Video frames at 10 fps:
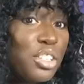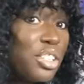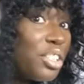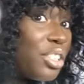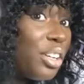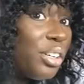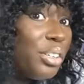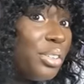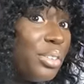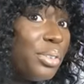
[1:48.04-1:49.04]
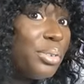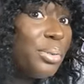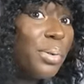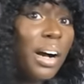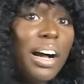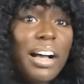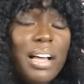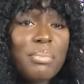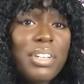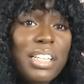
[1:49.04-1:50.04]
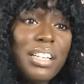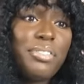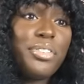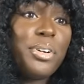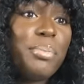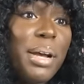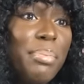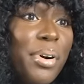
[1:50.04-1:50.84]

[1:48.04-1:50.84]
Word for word: So I'm looking for my